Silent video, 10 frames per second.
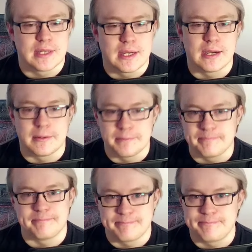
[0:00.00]

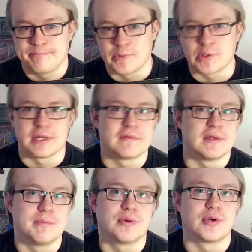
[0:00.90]
you can
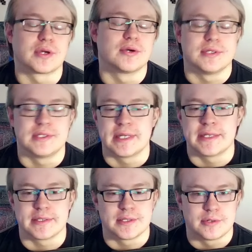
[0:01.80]
definitely put a good
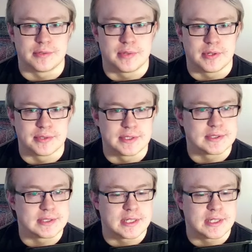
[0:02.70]
dent in your opponent